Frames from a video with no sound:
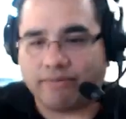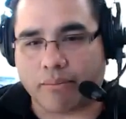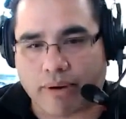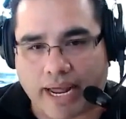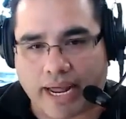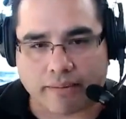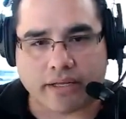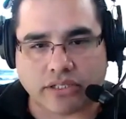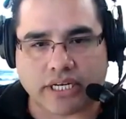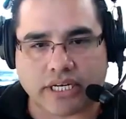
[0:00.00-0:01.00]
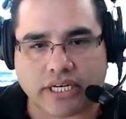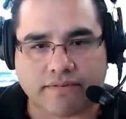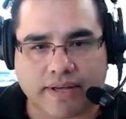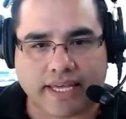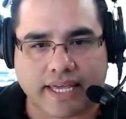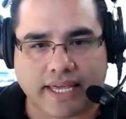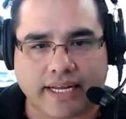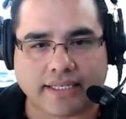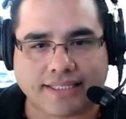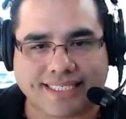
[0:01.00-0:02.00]
I've got to brag about you, Jeff, if I
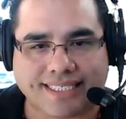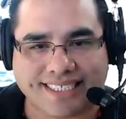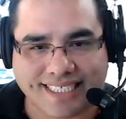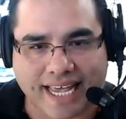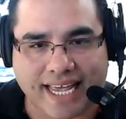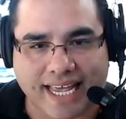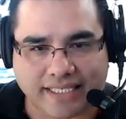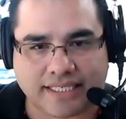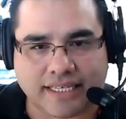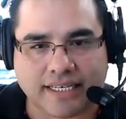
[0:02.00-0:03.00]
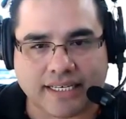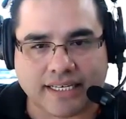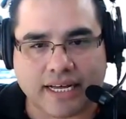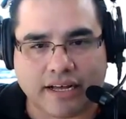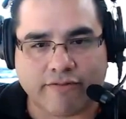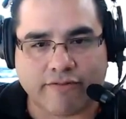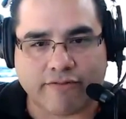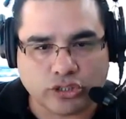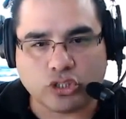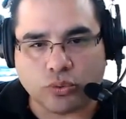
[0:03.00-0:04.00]
can. To date,
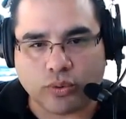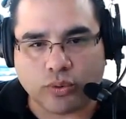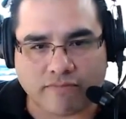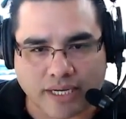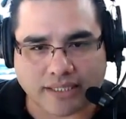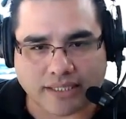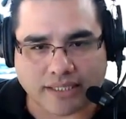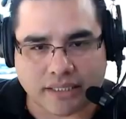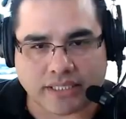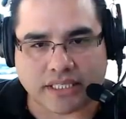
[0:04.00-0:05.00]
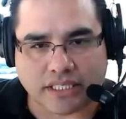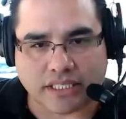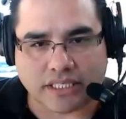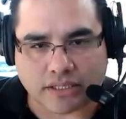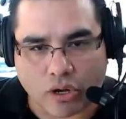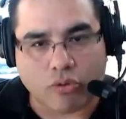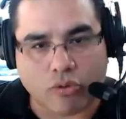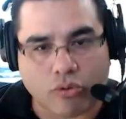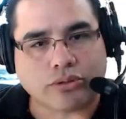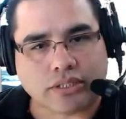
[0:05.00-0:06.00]
first 12 months in the business,
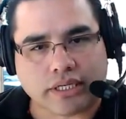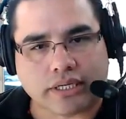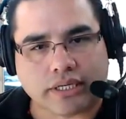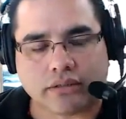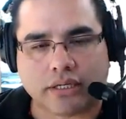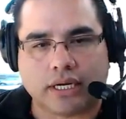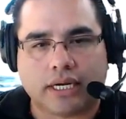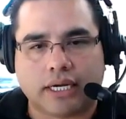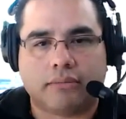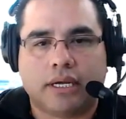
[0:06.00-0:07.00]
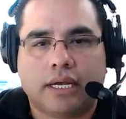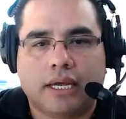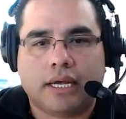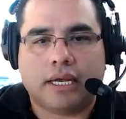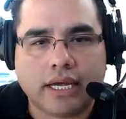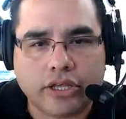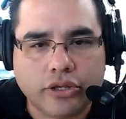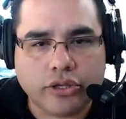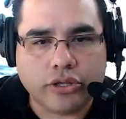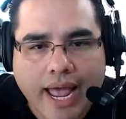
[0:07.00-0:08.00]
almost here,
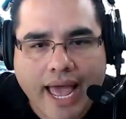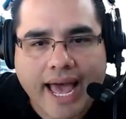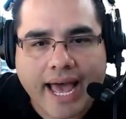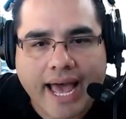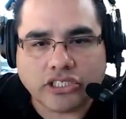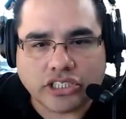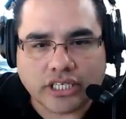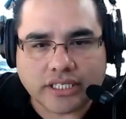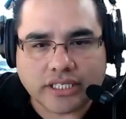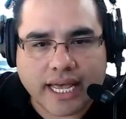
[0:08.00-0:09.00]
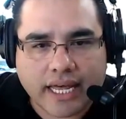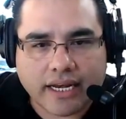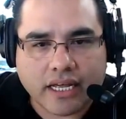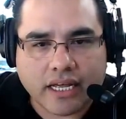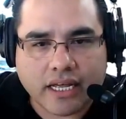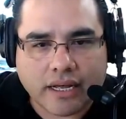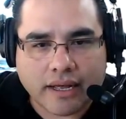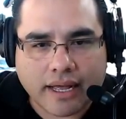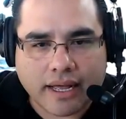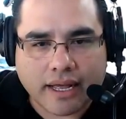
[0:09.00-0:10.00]
you're just at
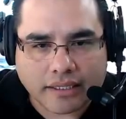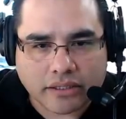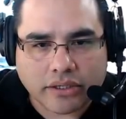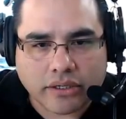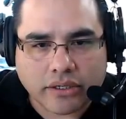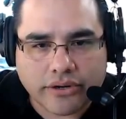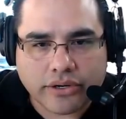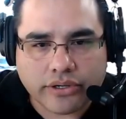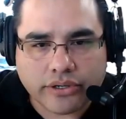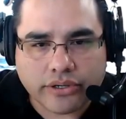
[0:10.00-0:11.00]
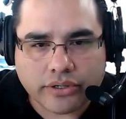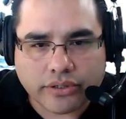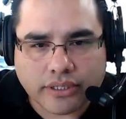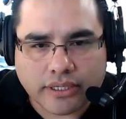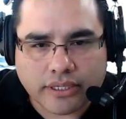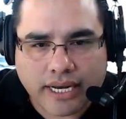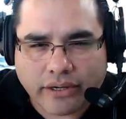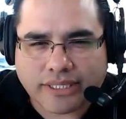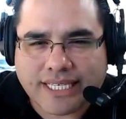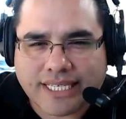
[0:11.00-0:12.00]
I think a little under
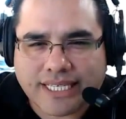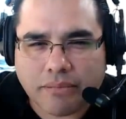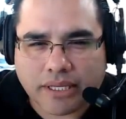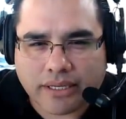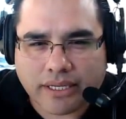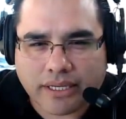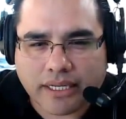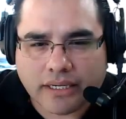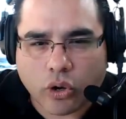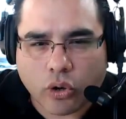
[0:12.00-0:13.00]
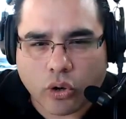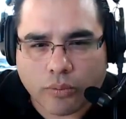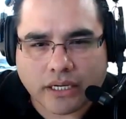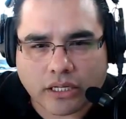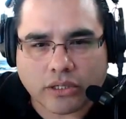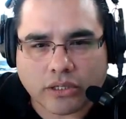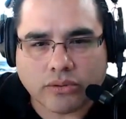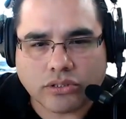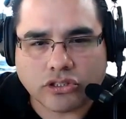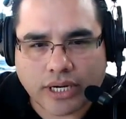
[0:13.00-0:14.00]
9 or 10 million in open and
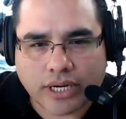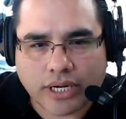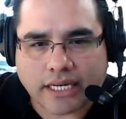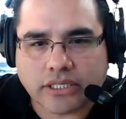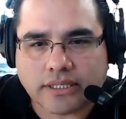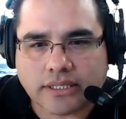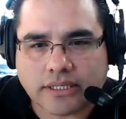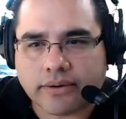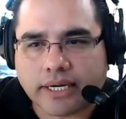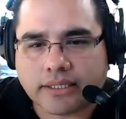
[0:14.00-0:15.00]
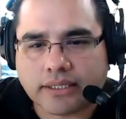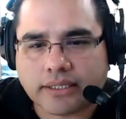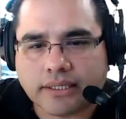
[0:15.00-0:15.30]
closed transactions. Is that correct?